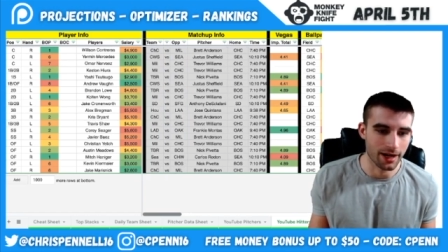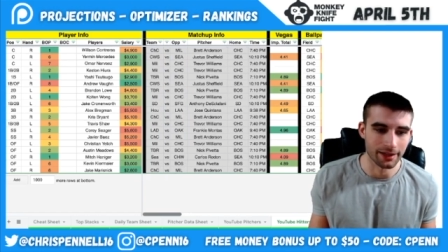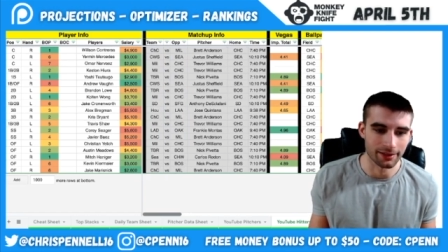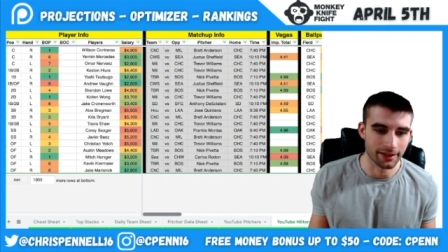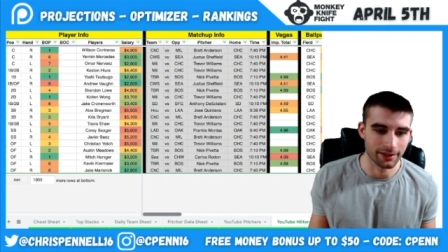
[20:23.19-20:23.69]
I
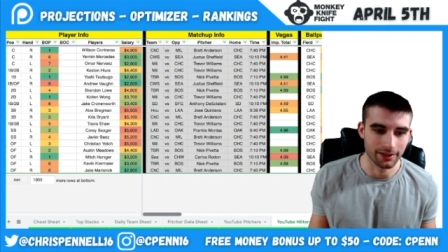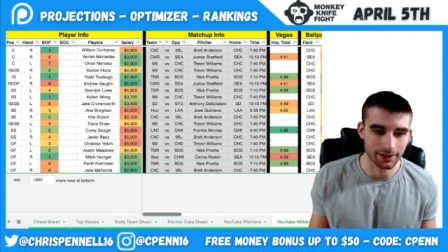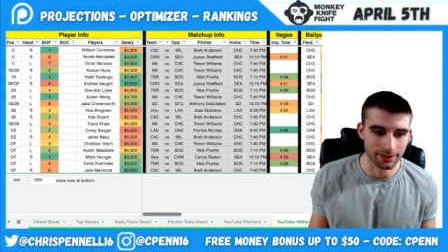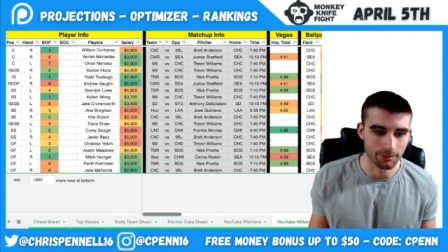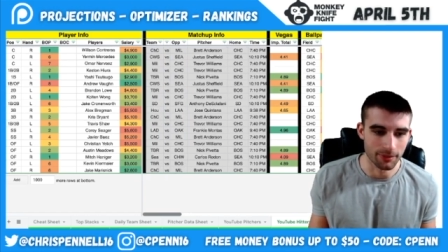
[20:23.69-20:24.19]
like
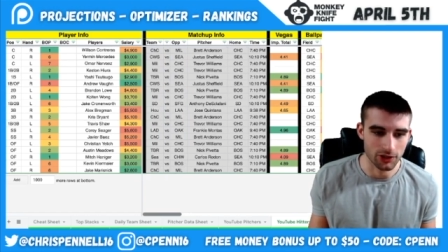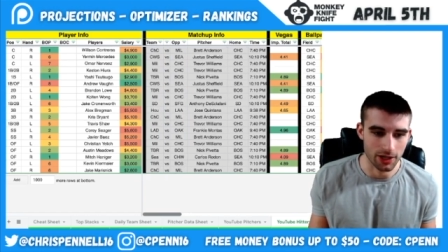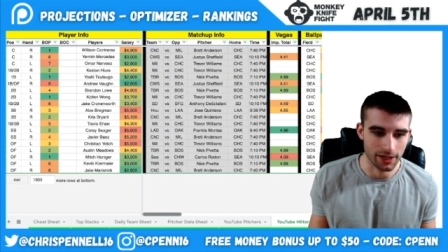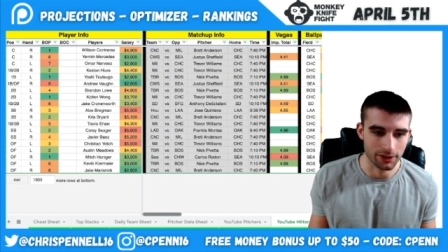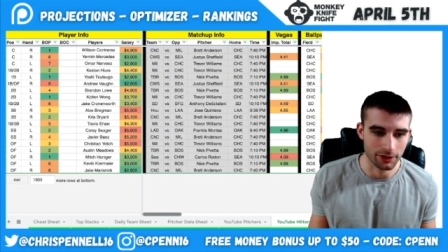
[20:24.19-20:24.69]
getting to Mitch
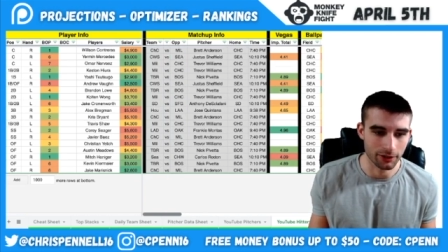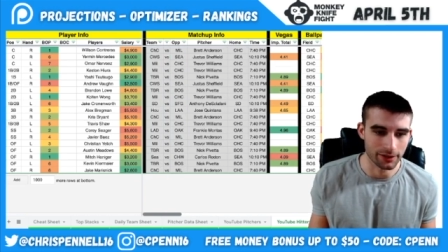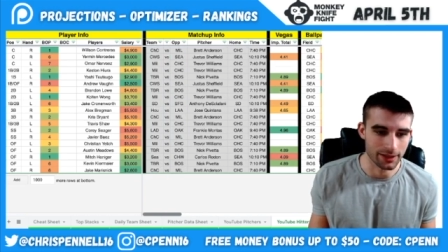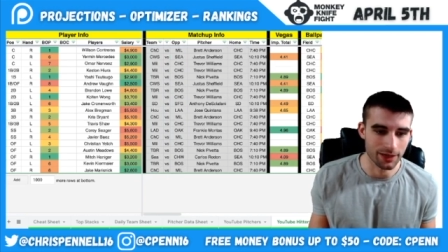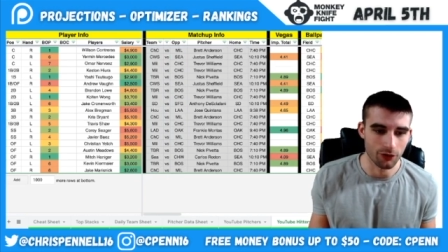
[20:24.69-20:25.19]
Haniger. He
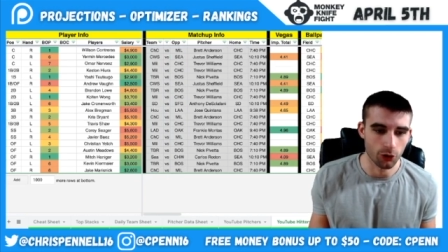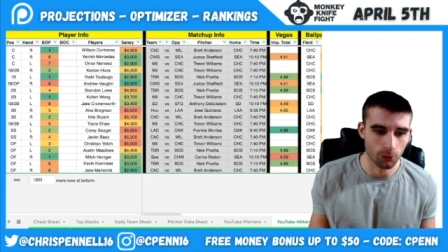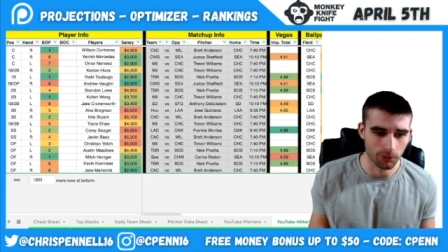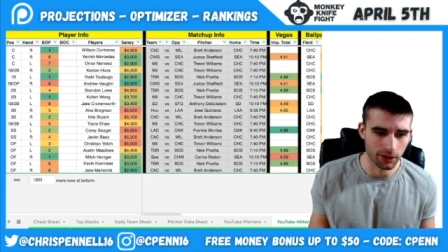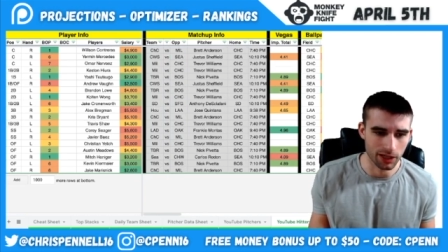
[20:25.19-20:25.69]
did have a
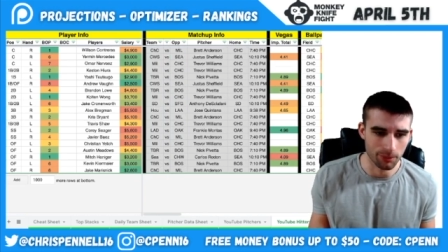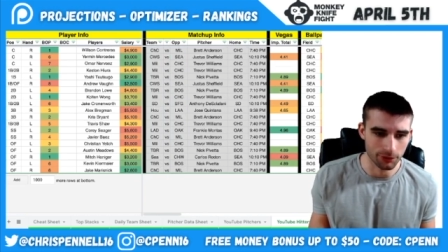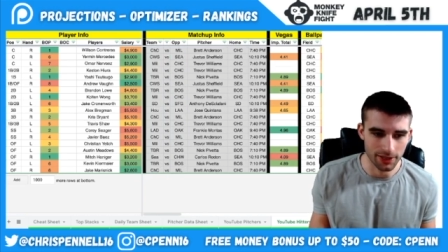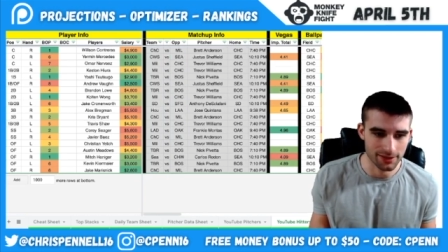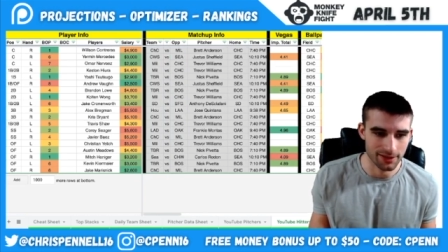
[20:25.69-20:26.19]
home run a couple of
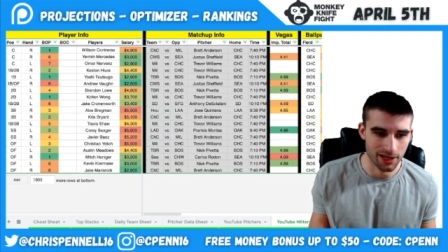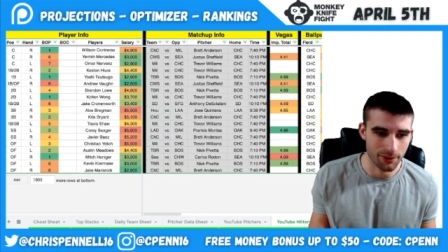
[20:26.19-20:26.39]
days ago.